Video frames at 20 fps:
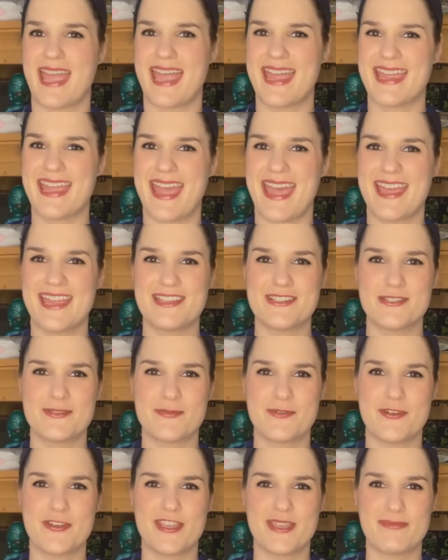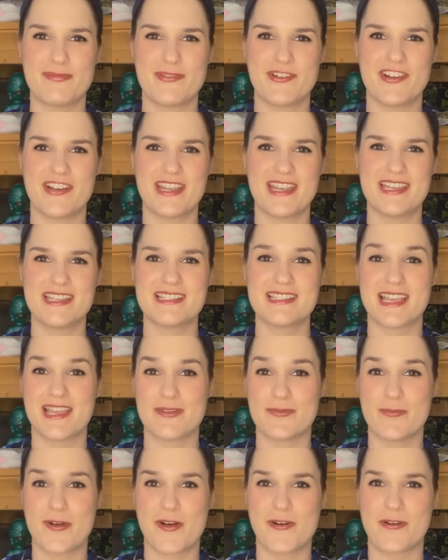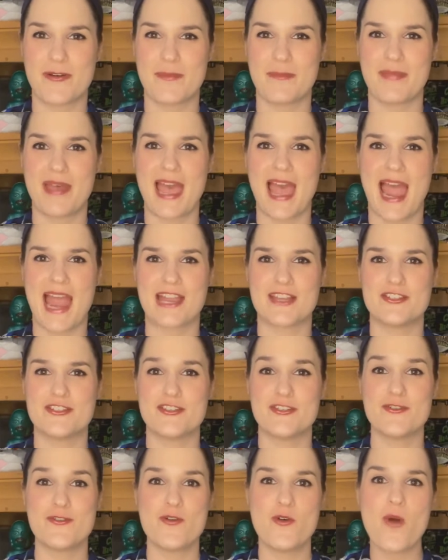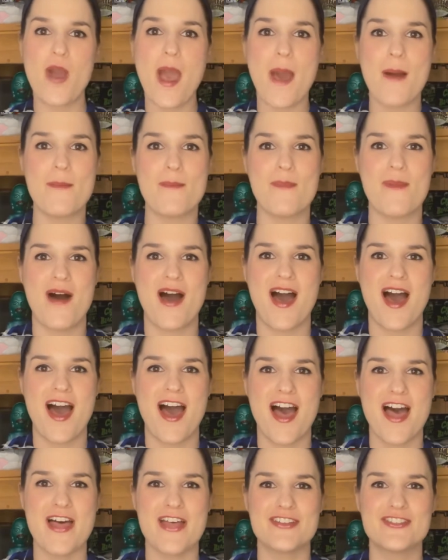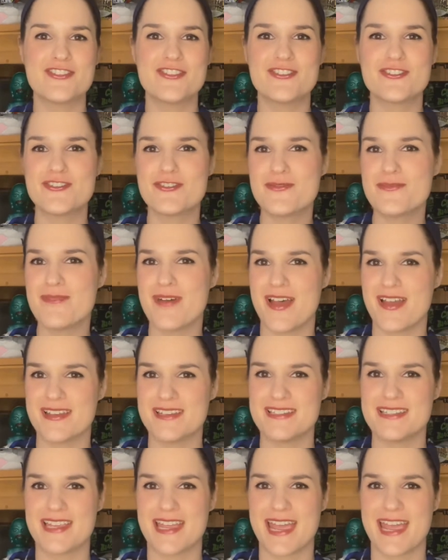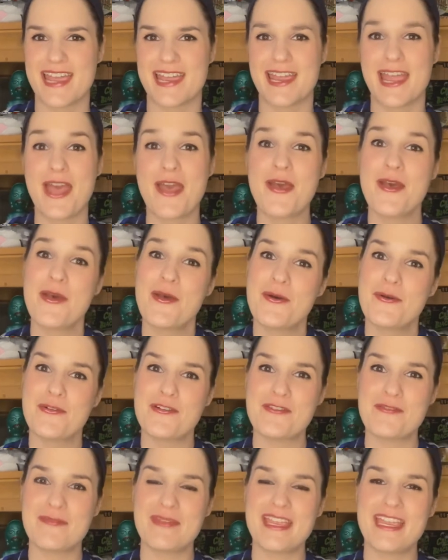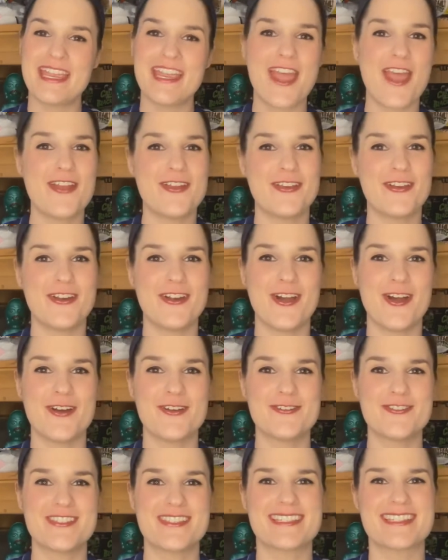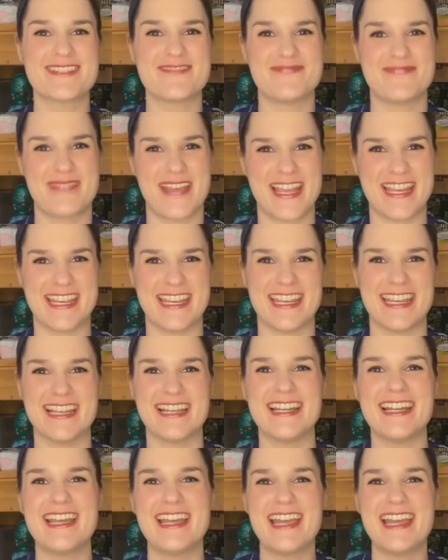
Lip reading: Hey, hey, spooky pretties, and welcome back to Monster Monday with me, your host, Maggie.